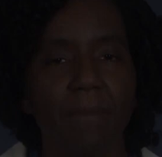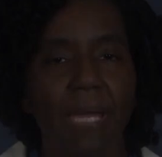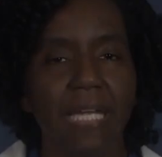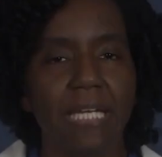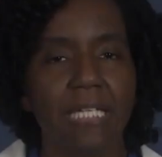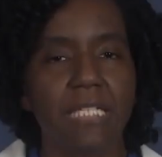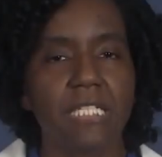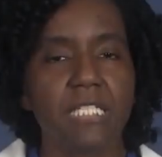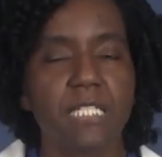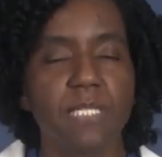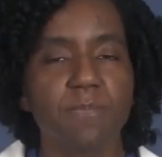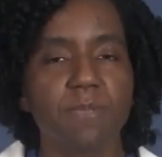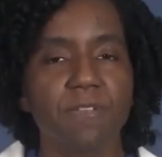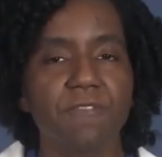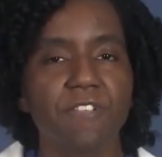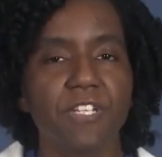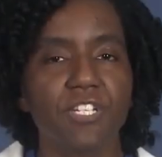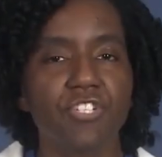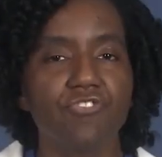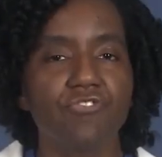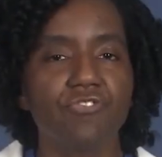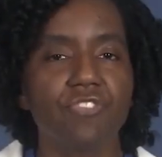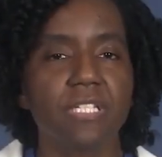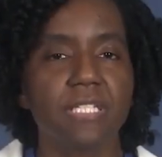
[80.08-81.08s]
Mechanism of
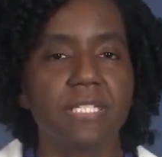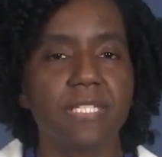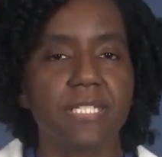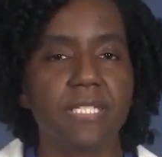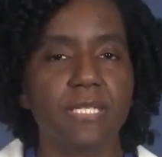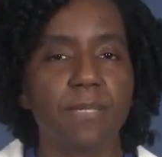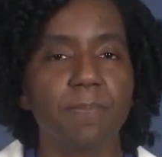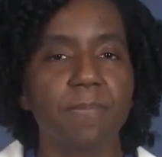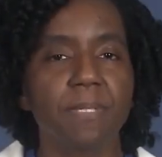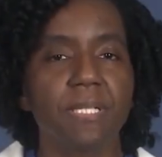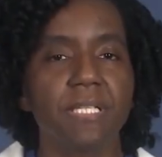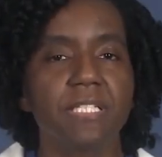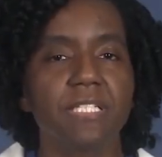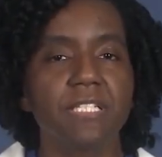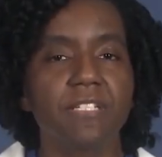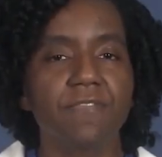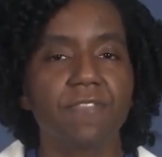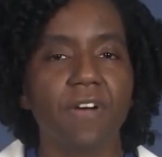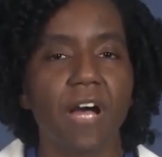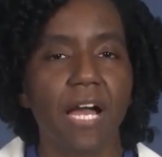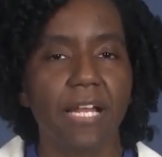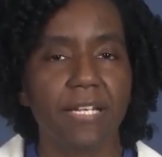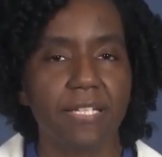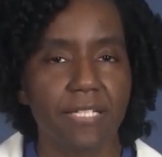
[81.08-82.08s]
injury is typically
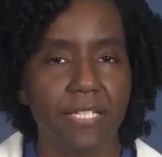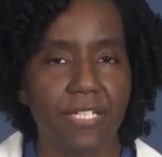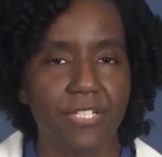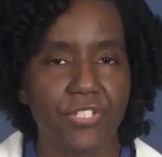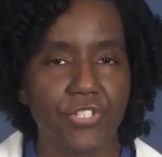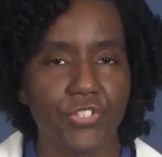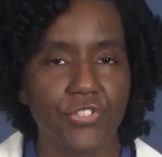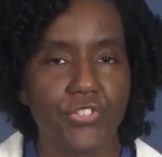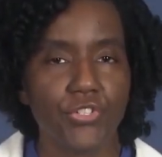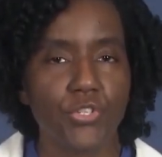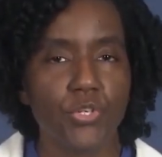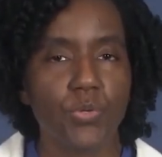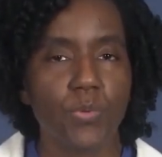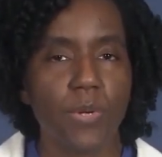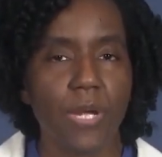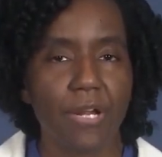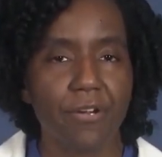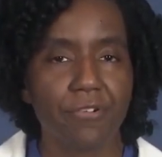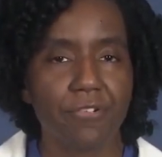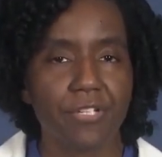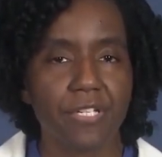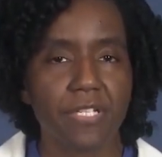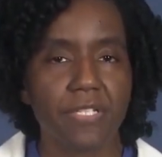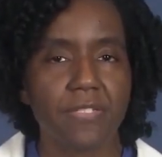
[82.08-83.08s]
divided into two
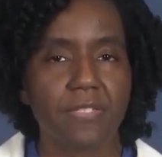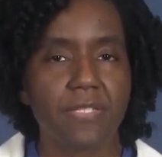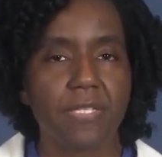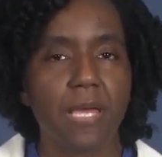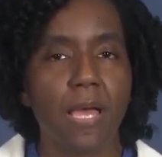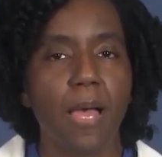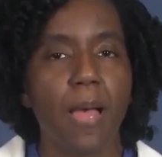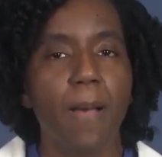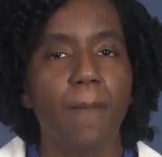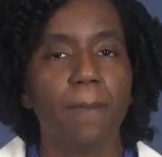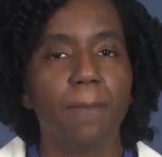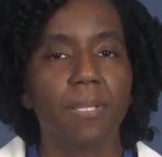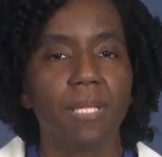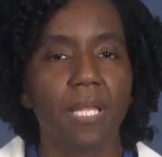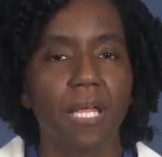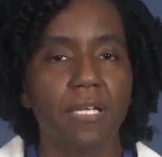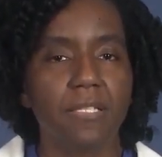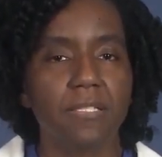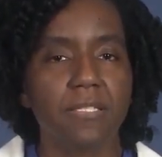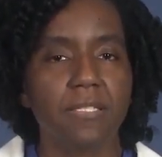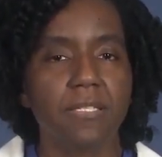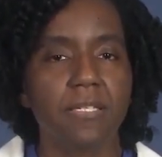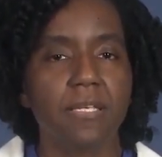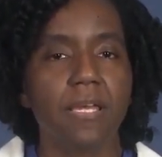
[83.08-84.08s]
areas,
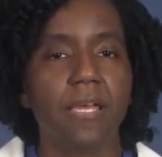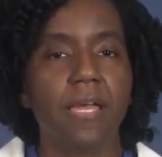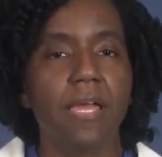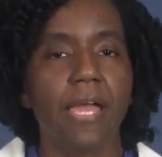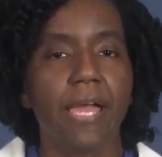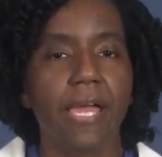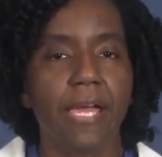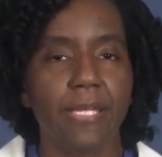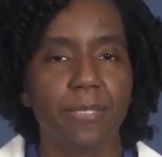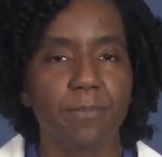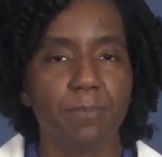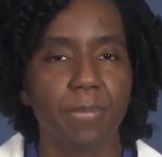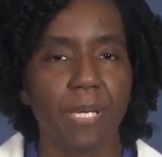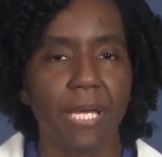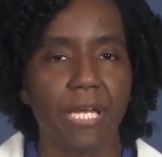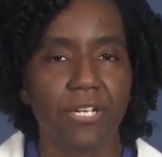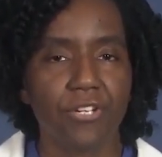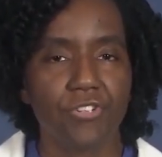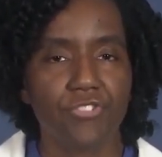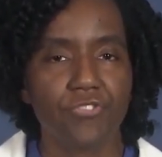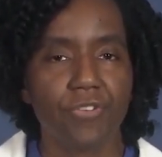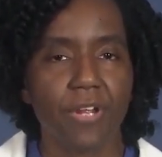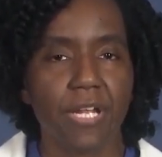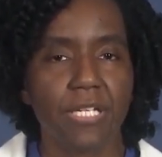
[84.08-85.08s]
blunt and
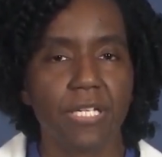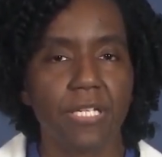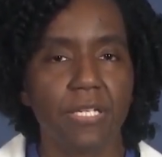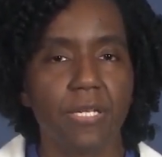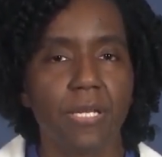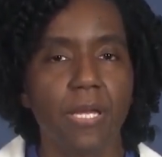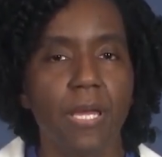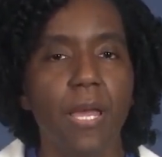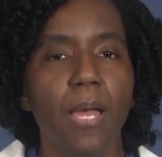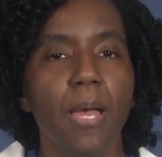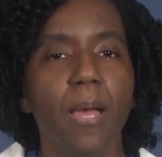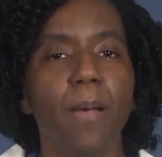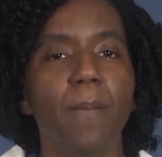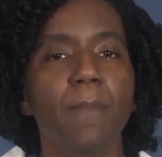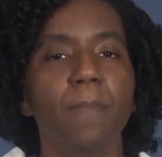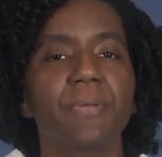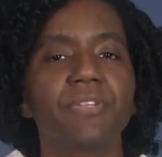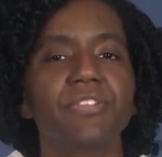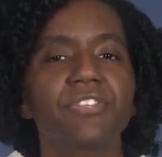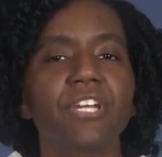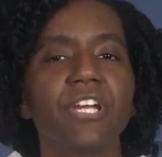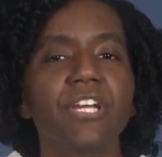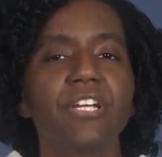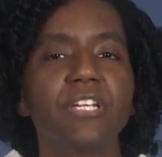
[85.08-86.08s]
penetrating,
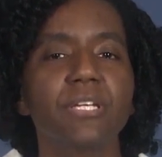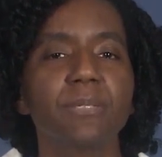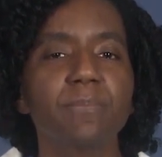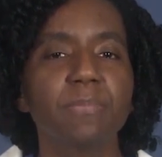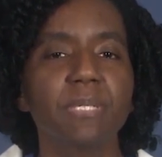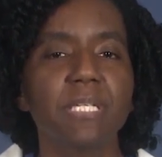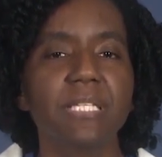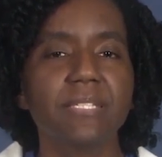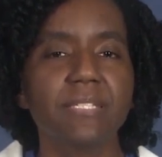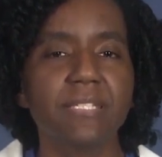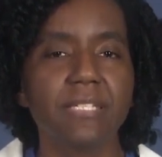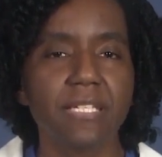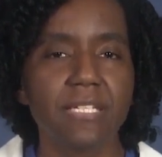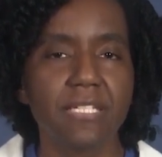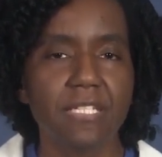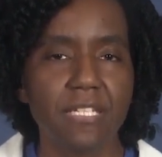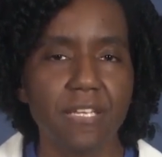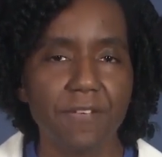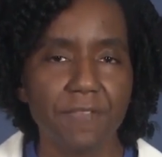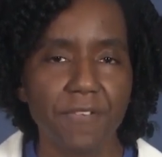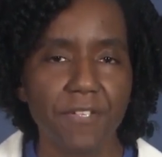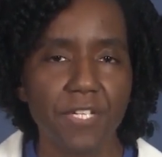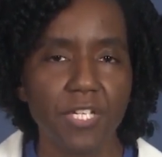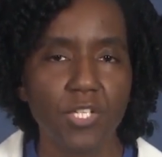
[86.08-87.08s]
but there can be
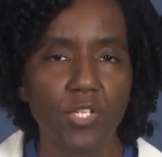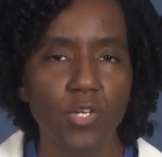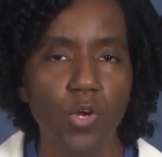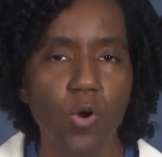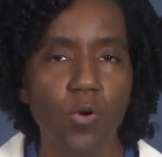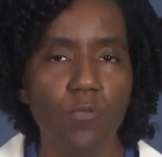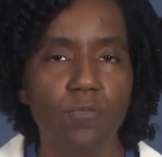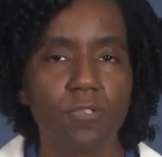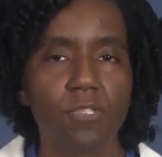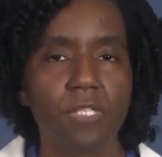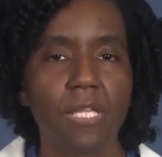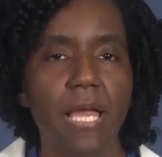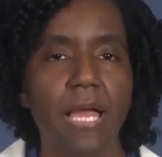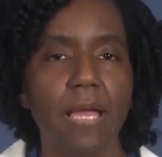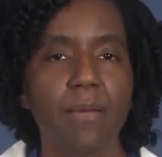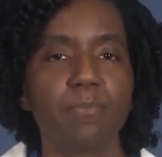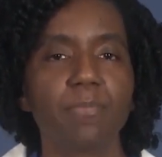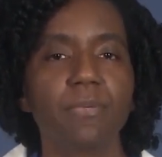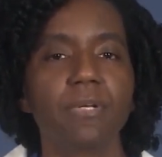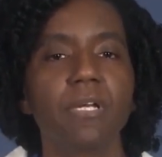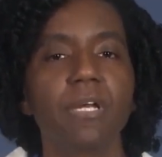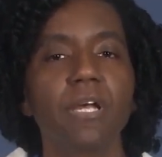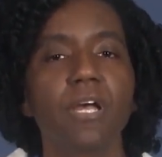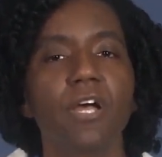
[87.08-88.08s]
significant overlap.